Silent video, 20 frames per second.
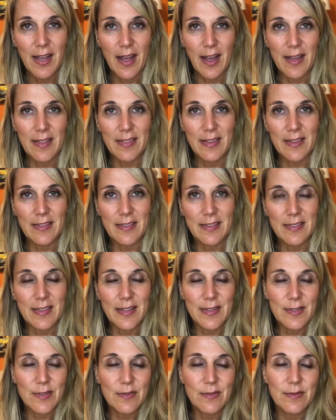I think that
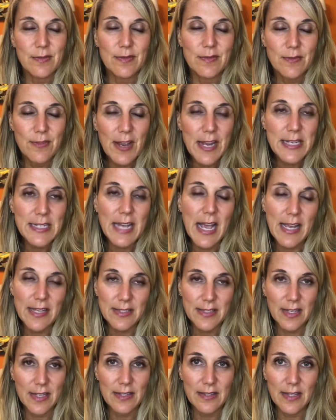that's
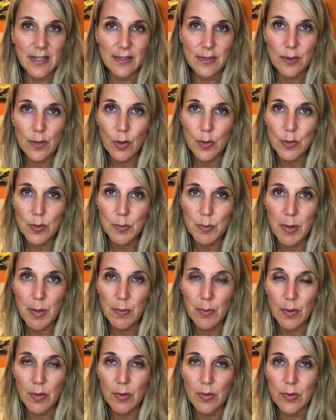fantastic that those
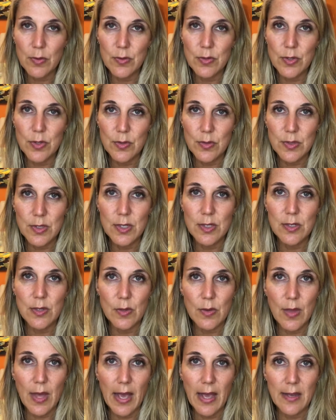people who choose to
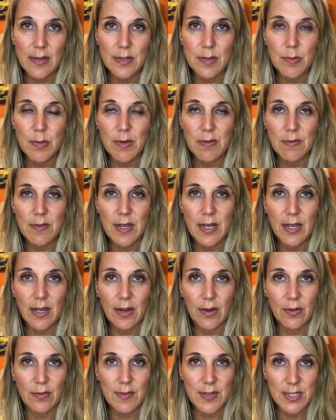do that, to be
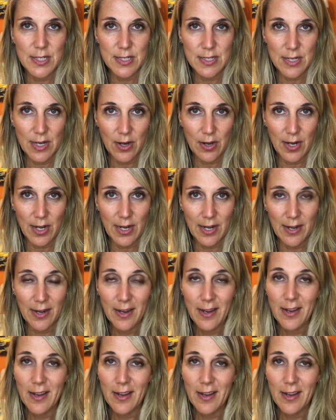vegan or vegetarian,